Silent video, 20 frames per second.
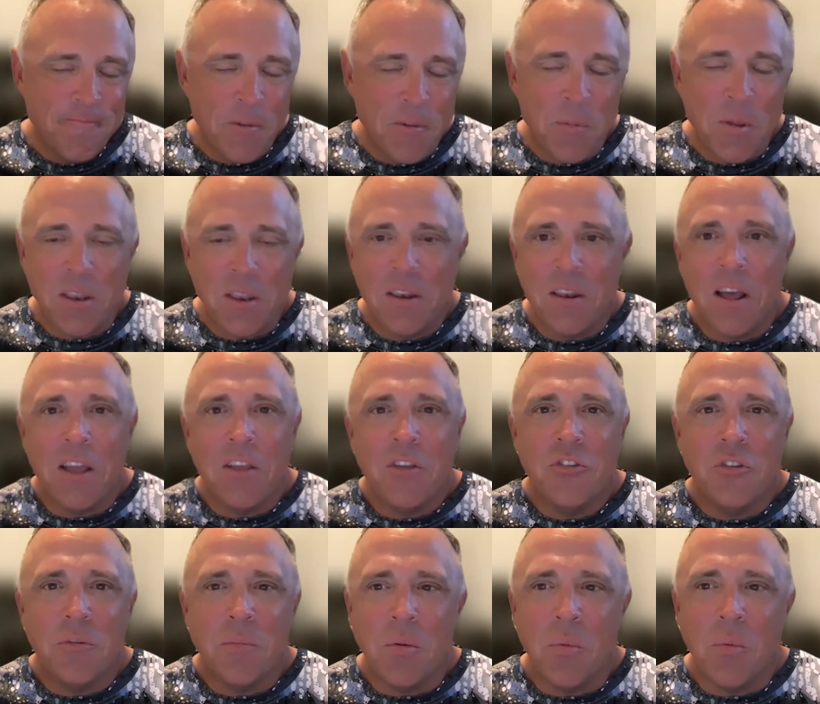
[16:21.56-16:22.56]
I mean, I
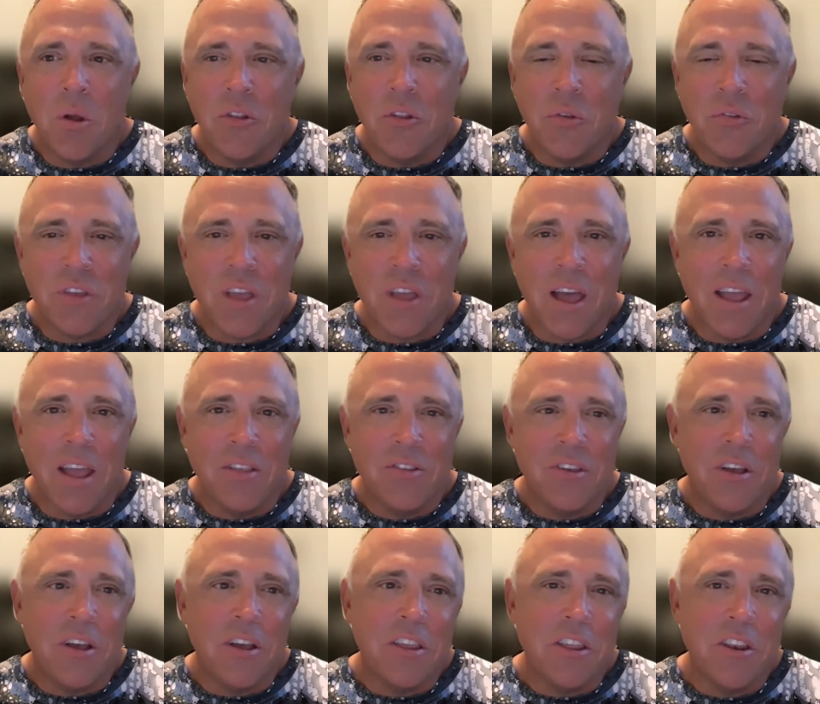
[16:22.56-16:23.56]
used to be one of those guys,
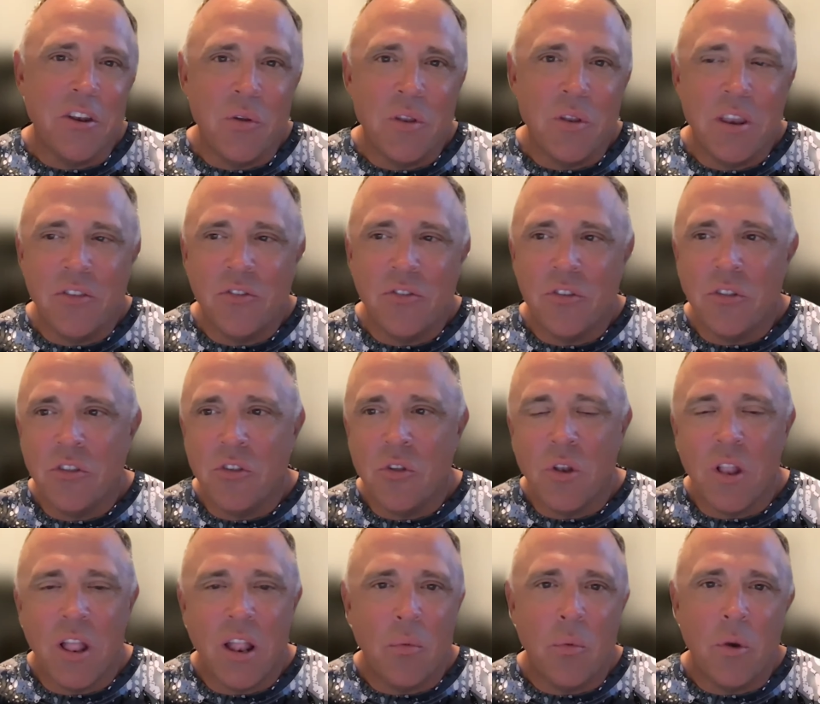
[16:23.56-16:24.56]
he needs to
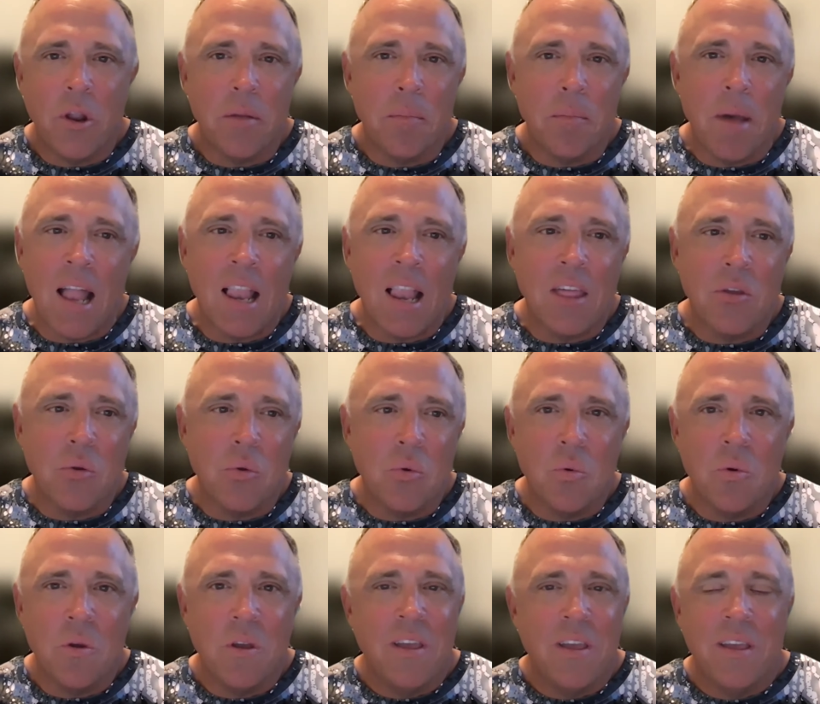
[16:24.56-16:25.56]
learn how to rig a
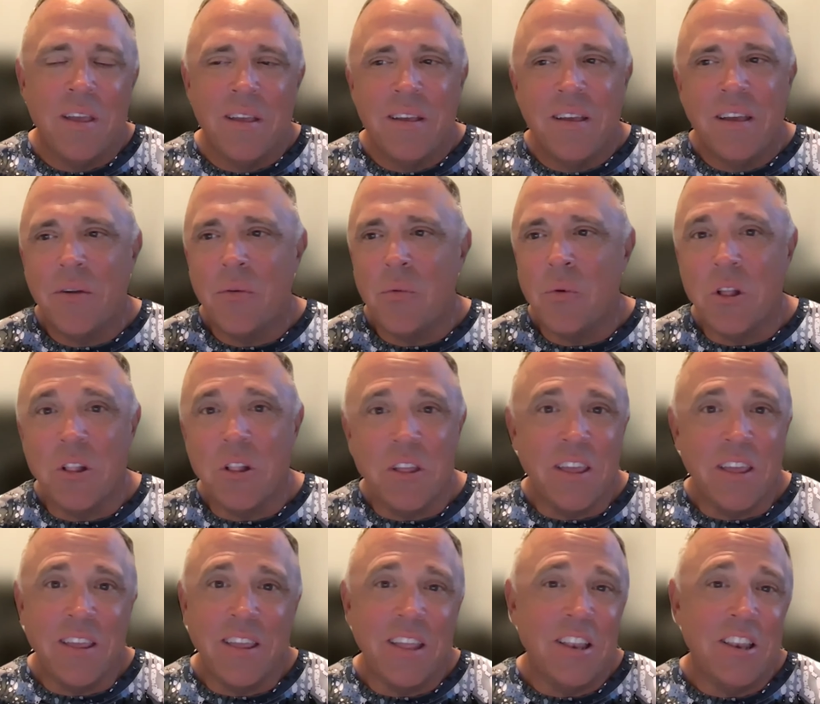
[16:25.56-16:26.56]
ballyhoo.
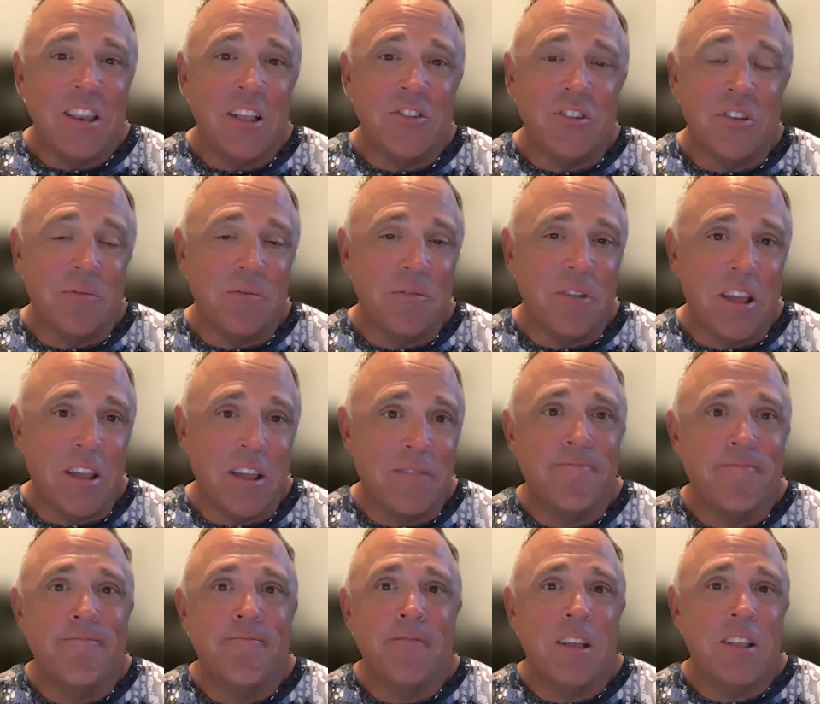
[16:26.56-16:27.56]
Really, it doesn't
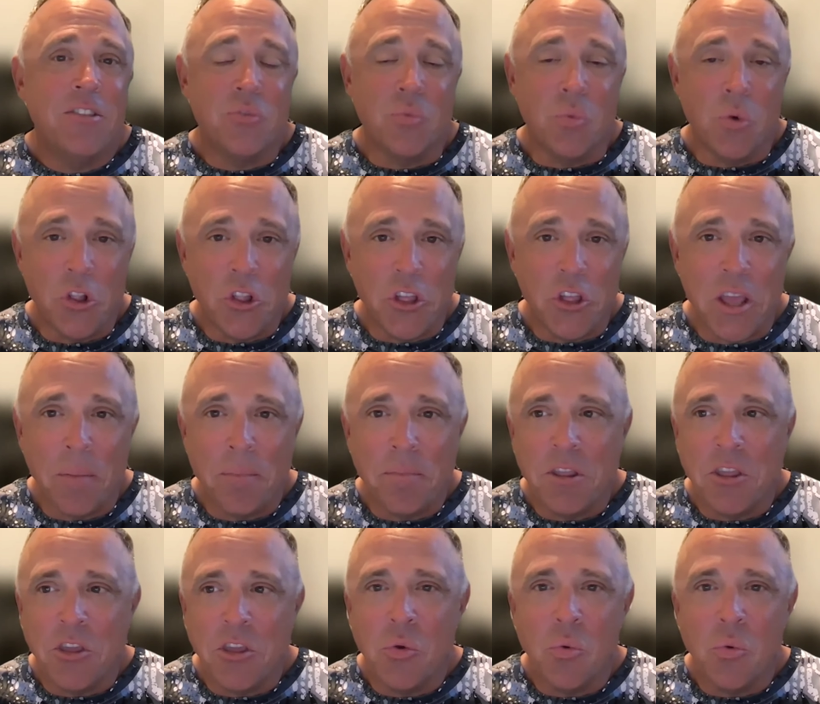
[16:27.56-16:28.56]
like it's really up
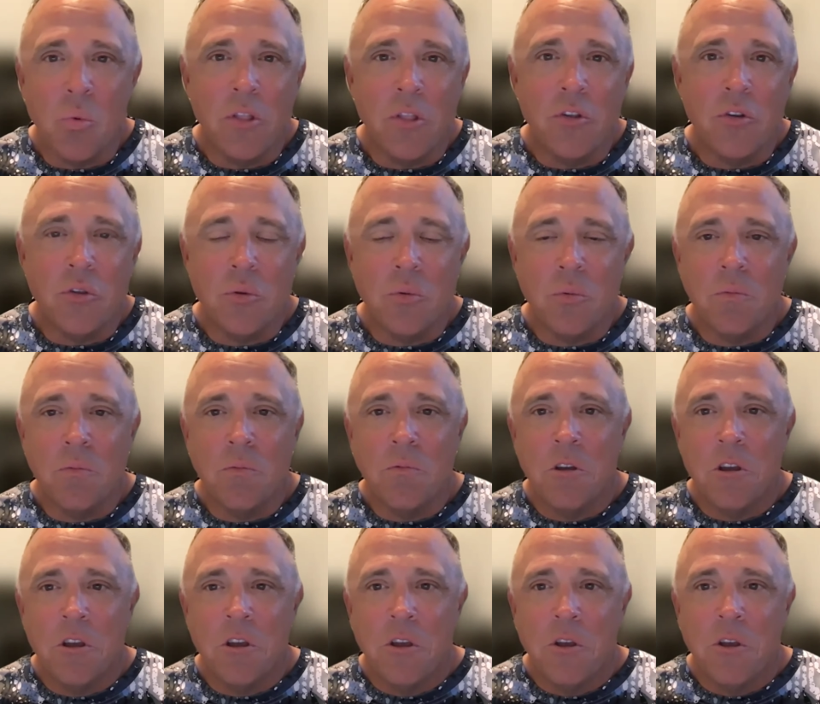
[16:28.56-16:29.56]
to you whether you
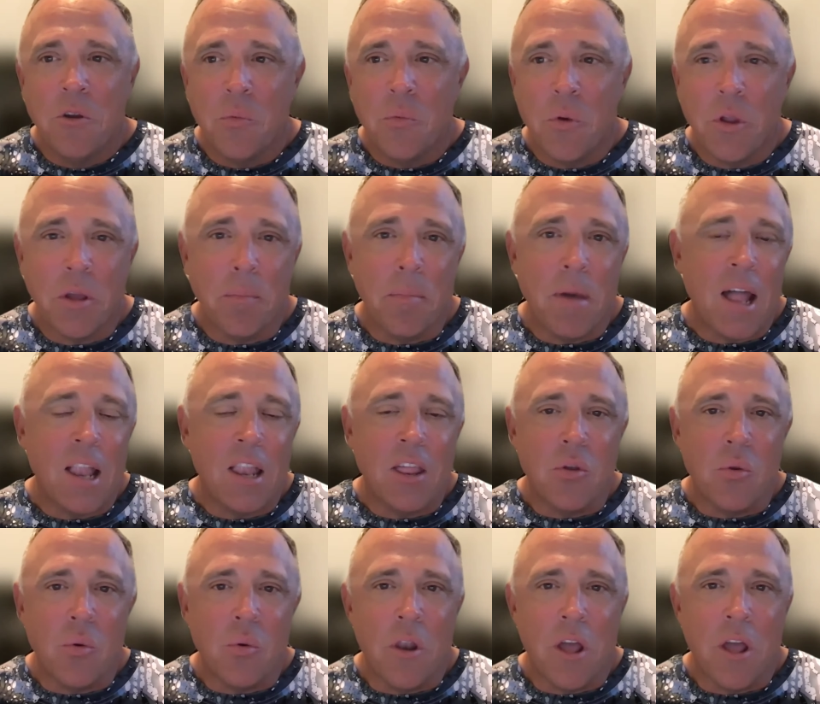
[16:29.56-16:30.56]
rig a
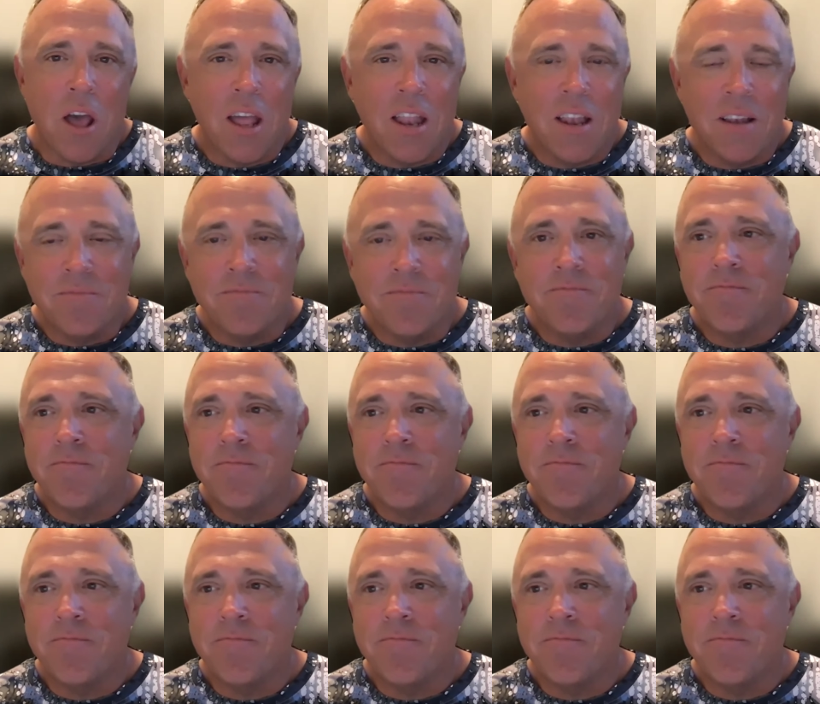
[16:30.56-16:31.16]
ballyhoo or not.